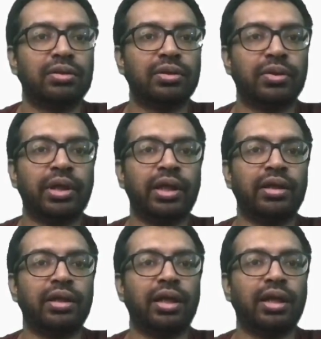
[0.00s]
okay,
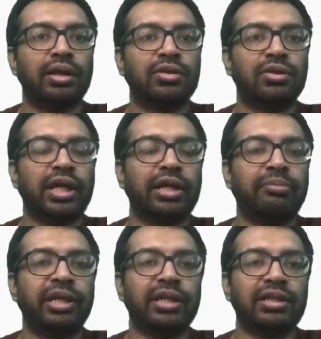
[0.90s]
so that
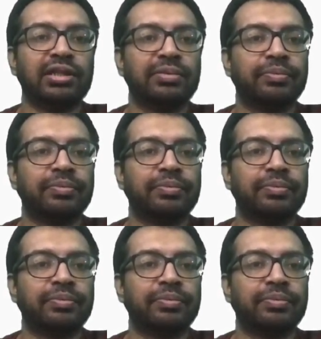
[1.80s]
means